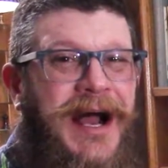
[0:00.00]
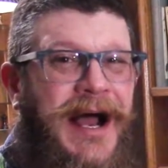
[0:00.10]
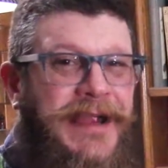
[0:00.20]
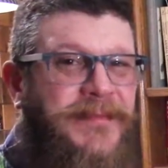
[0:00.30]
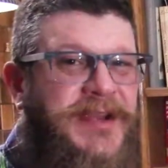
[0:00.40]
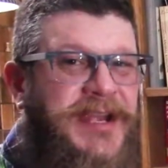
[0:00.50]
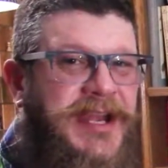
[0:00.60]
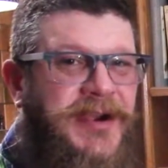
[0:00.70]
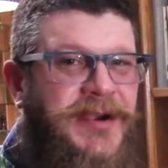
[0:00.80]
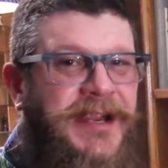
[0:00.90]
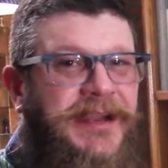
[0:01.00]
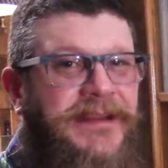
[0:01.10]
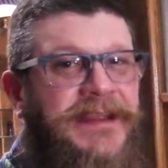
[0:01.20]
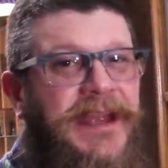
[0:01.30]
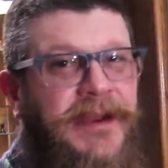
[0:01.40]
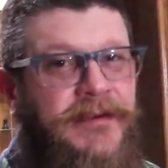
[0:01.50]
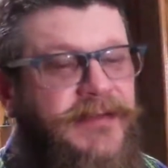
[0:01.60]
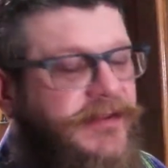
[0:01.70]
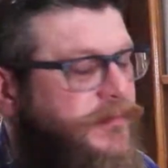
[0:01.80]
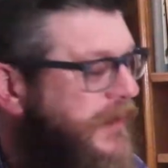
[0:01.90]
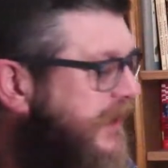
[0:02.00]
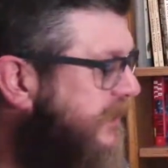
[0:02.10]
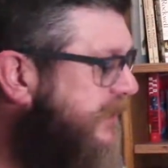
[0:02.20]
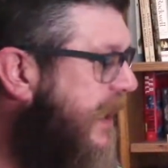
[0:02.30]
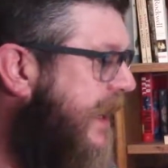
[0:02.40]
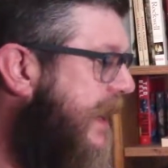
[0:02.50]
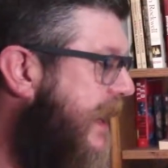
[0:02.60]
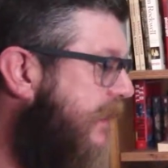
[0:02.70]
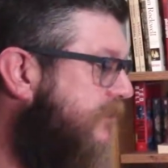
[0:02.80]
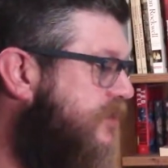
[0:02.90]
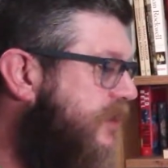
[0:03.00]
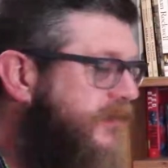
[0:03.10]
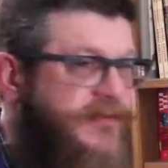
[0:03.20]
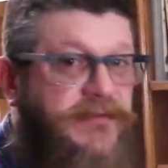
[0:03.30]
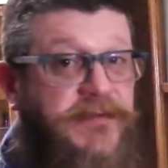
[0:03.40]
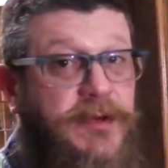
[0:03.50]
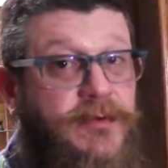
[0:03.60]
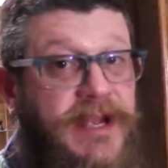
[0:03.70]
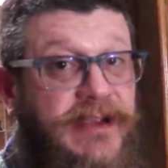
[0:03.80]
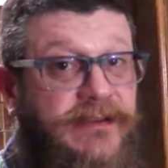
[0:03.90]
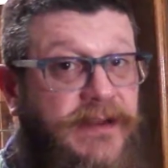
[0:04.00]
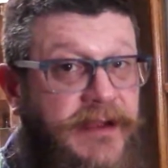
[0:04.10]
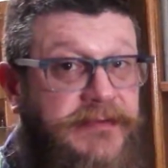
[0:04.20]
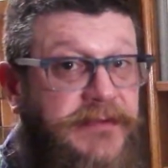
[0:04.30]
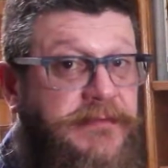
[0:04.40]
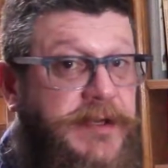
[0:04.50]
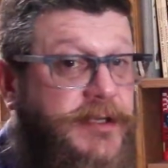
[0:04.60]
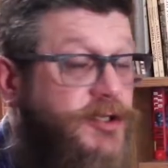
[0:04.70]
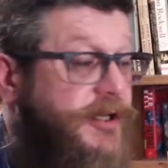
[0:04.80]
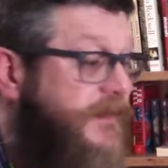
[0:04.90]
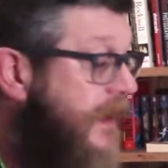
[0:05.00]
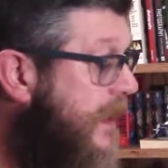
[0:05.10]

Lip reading: I am nearing the end of this piece. I have just a few days left to finish it,